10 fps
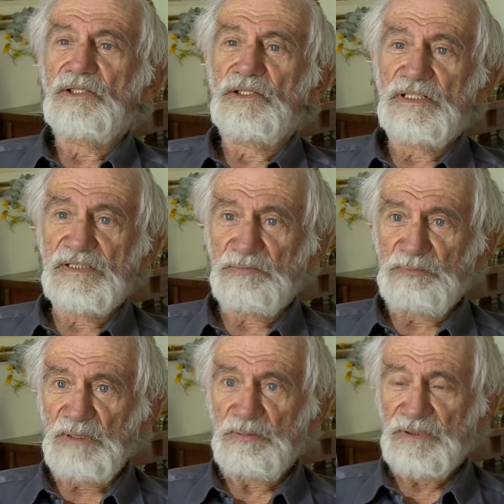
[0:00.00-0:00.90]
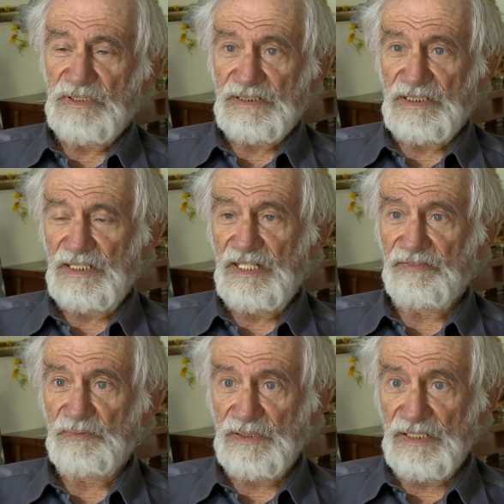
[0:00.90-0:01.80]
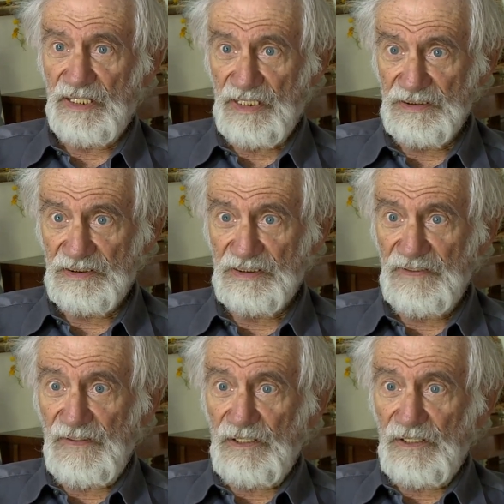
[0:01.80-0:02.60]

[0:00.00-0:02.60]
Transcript: his people that he left behind